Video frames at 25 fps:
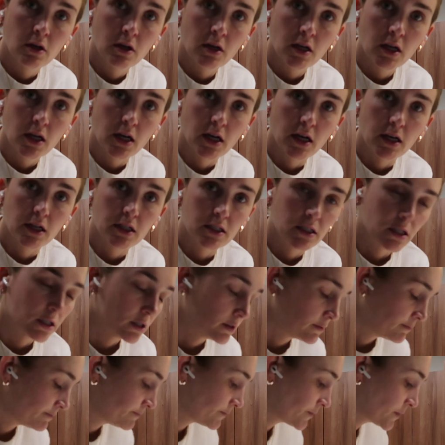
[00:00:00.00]
cut,
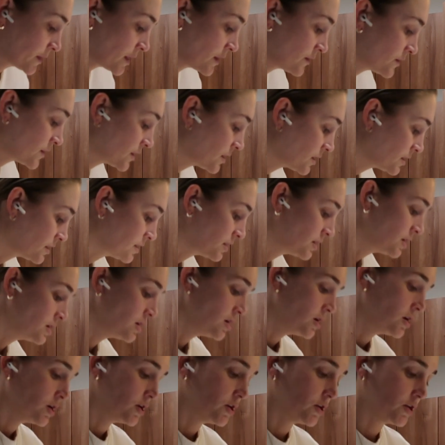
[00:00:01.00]
and then
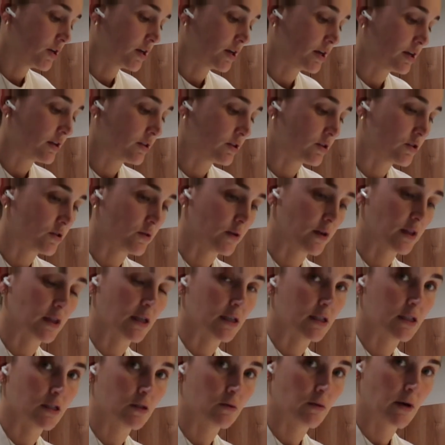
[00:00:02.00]
you can either do it
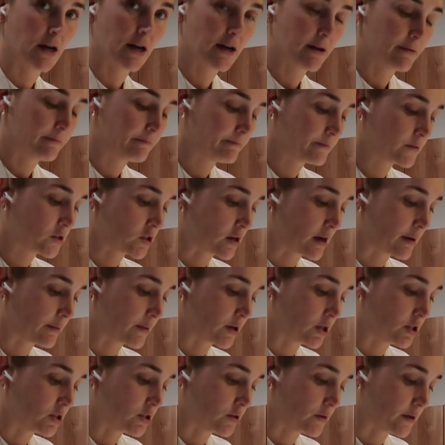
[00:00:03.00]
this way. So I'm
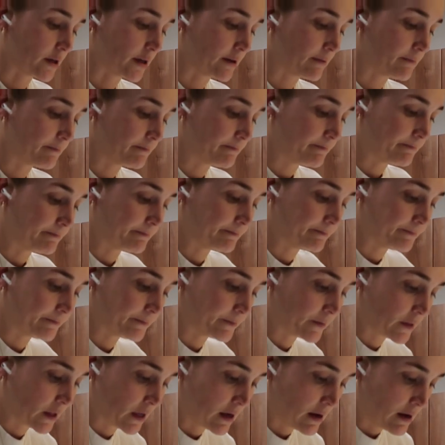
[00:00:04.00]
gonna do it
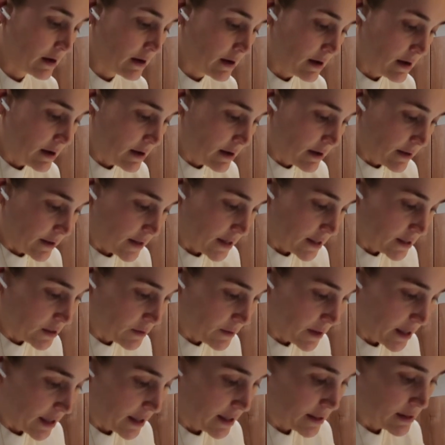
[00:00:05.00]
this
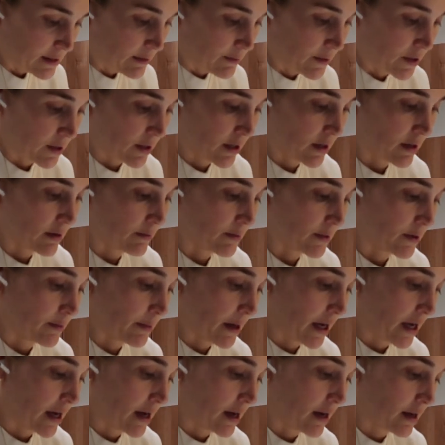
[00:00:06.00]
way because I'm gonna cut them in
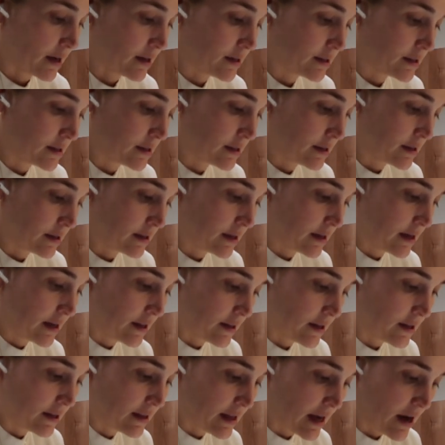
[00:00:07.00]
my eggs. And
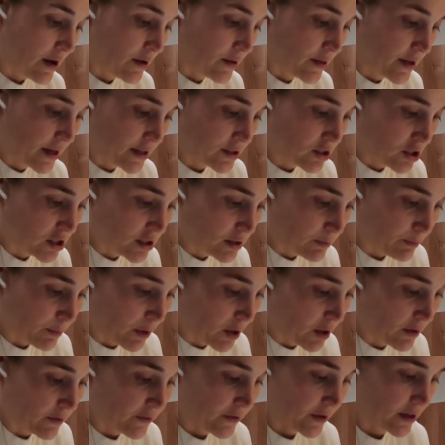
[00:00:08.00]
then now they just
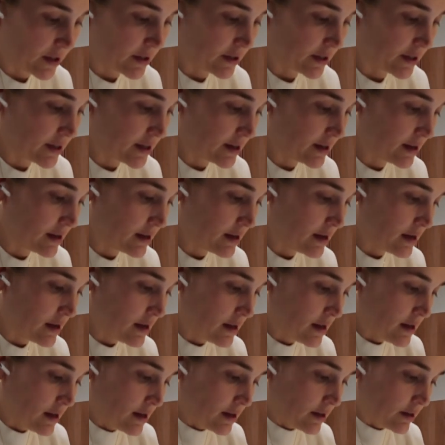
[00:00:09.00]
perfectly,
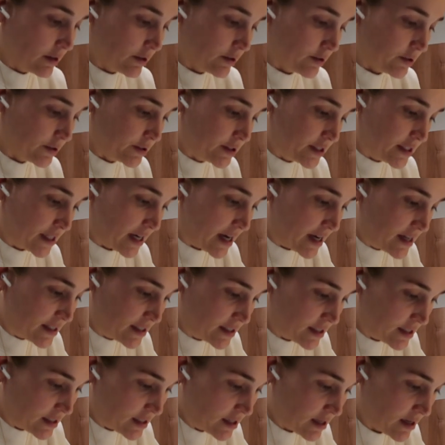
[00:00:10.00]
little
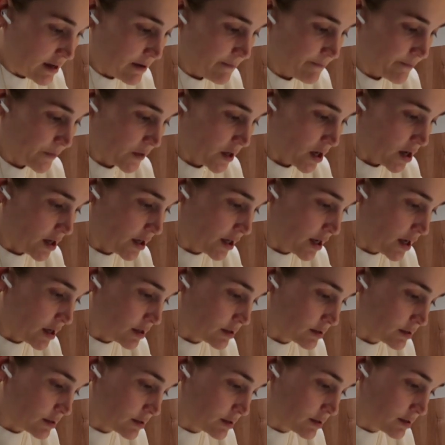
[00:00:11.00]
diced
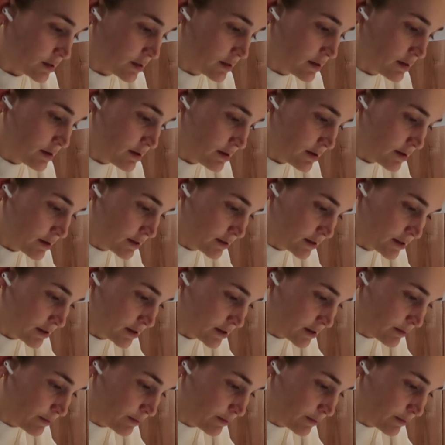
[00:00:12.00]
onions. The